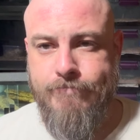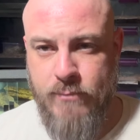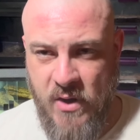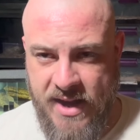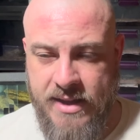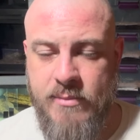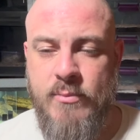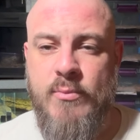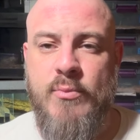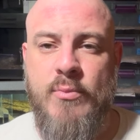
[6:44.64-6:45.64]
bred it,
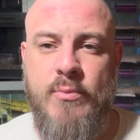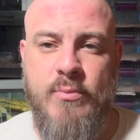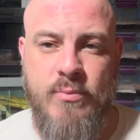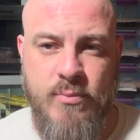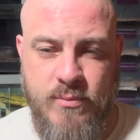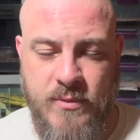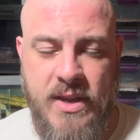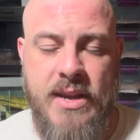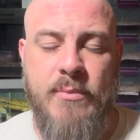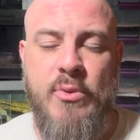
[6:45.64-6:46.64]

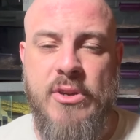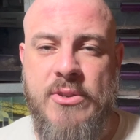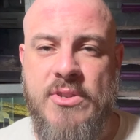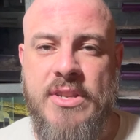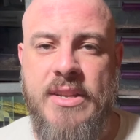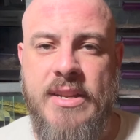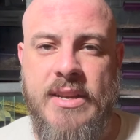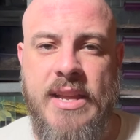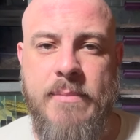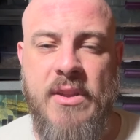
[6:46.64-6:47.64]
kind of produced it
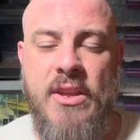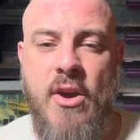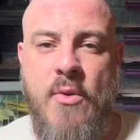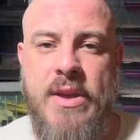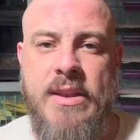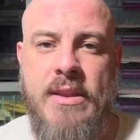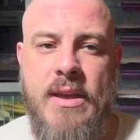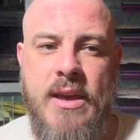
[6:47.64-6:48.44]
and kept it going,